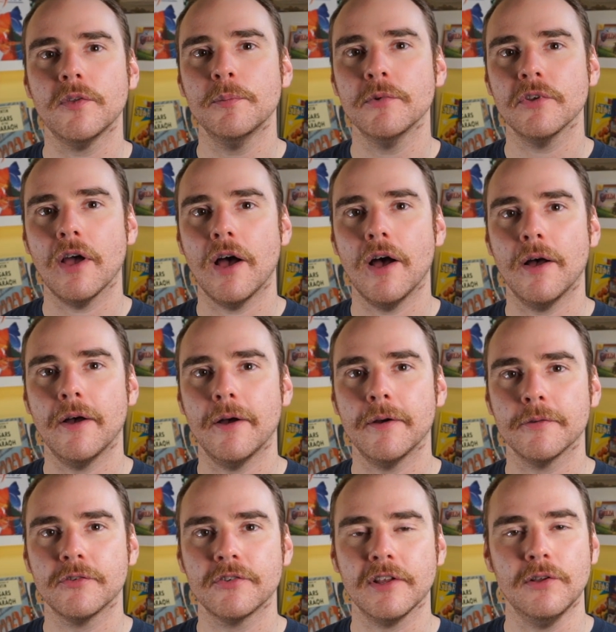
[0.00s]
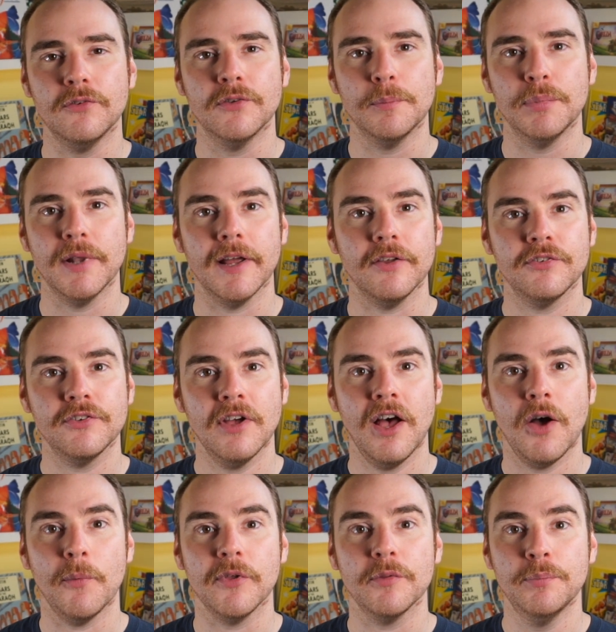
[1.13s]
them are skills that players
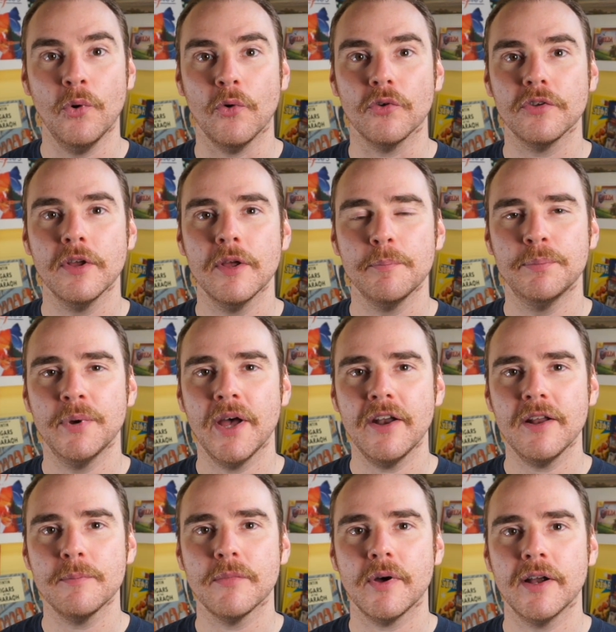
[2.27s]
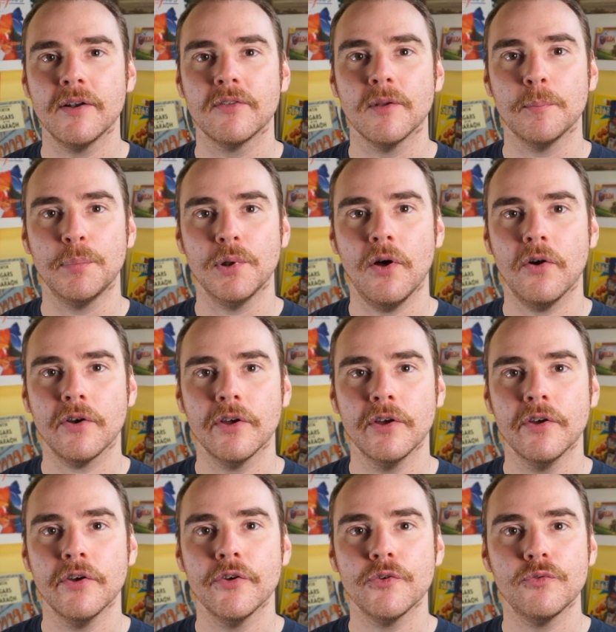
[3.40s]
start with, but bear in mind that Block,
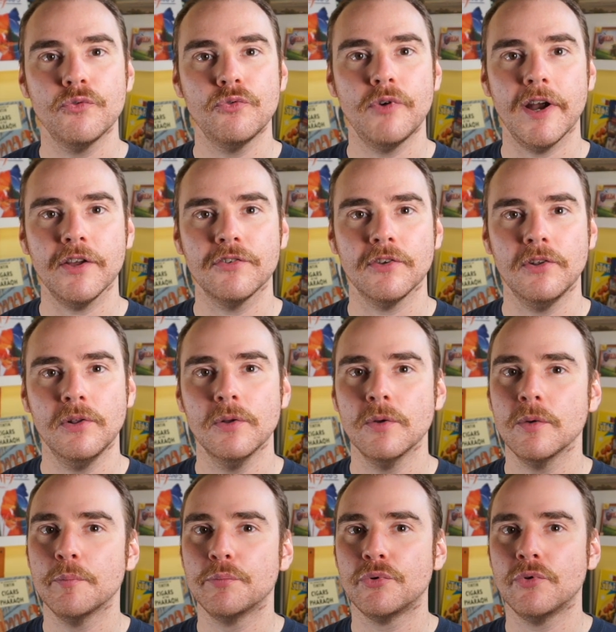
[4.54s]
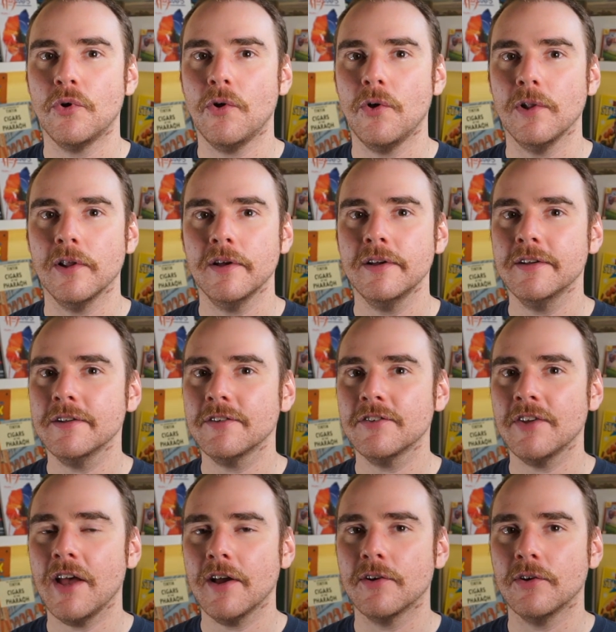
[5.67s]
Wrestle, Brawler,
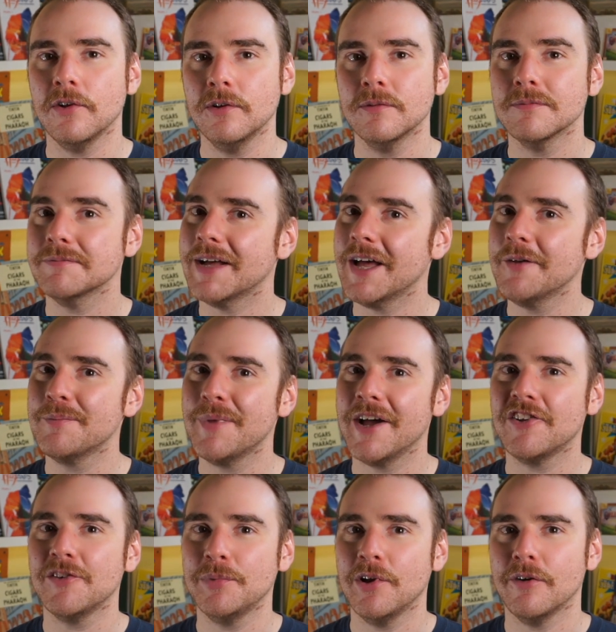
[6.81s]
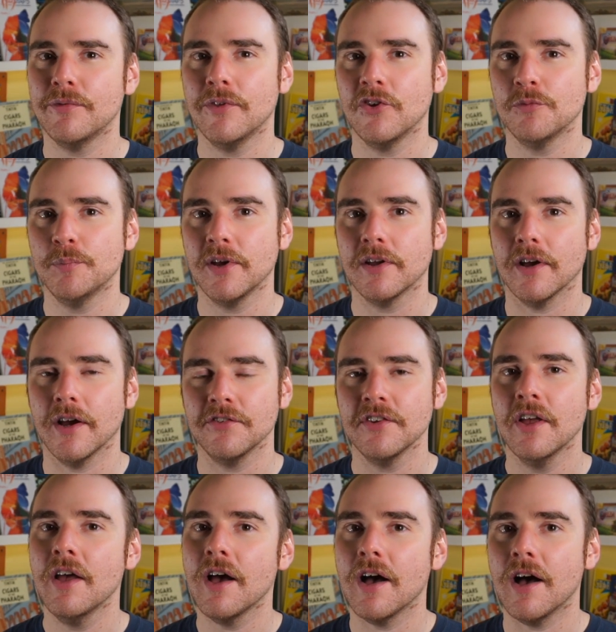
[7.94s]
Tackle and Mighty Blow for those big guys
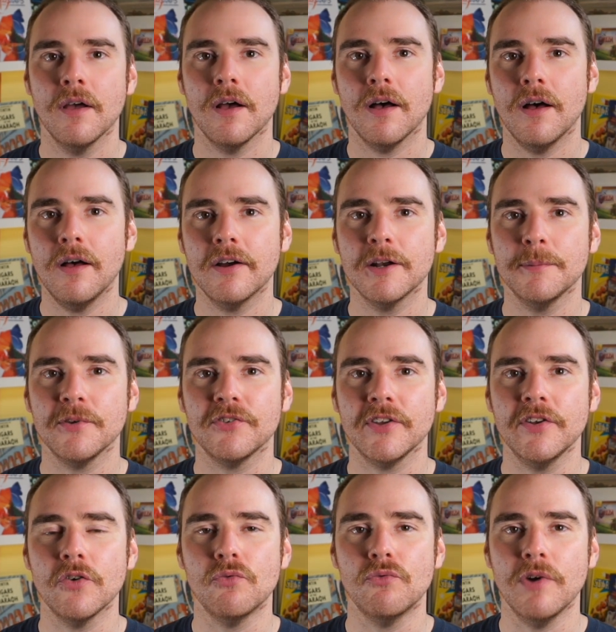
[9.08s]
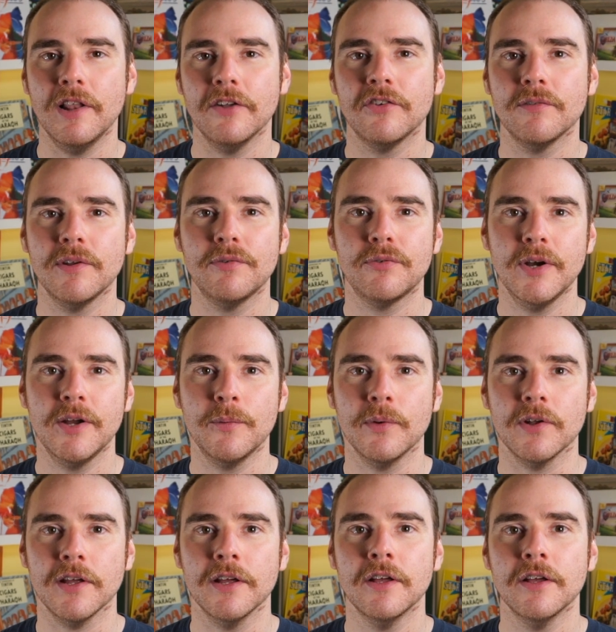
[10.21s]
are going to be seen relatively
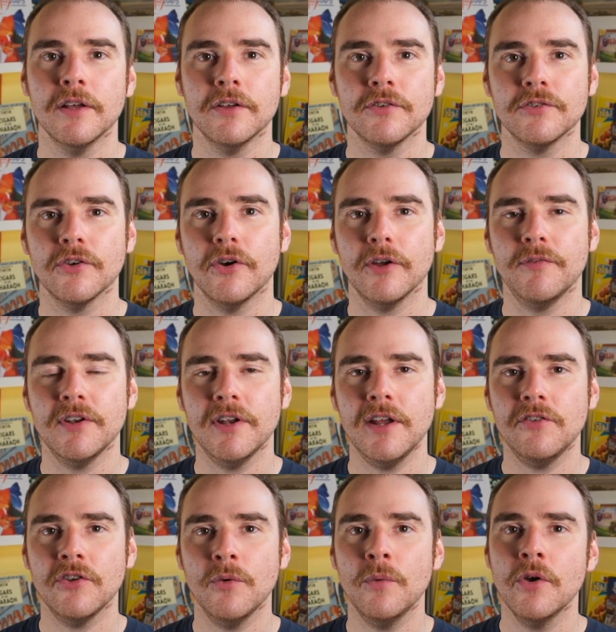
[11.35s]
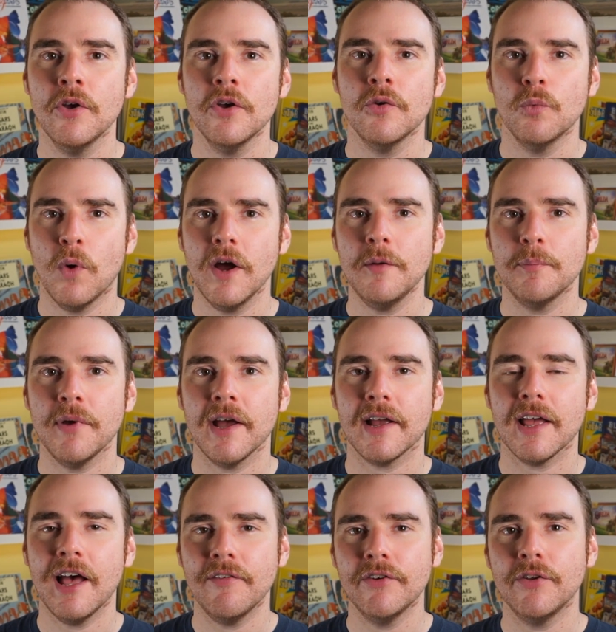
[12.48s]
frequently. So if you need to, wind back,
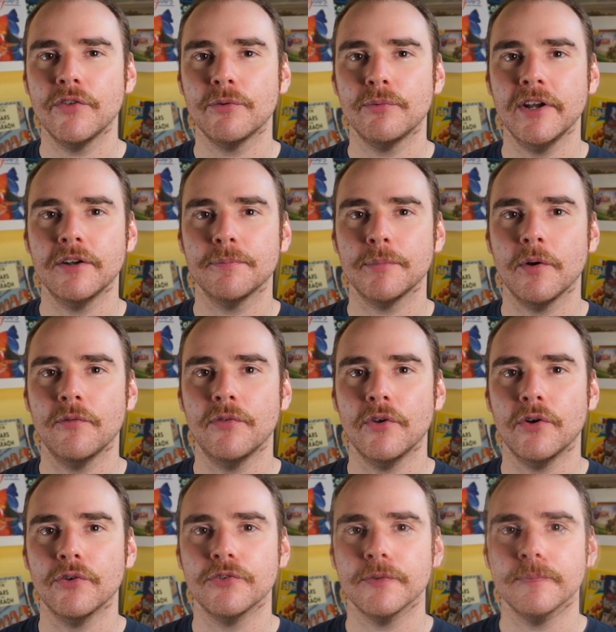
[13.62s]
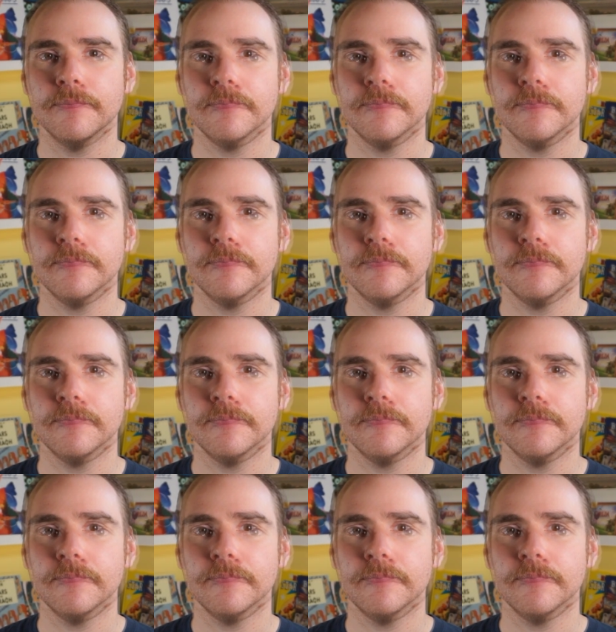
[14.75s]
have another read up of those.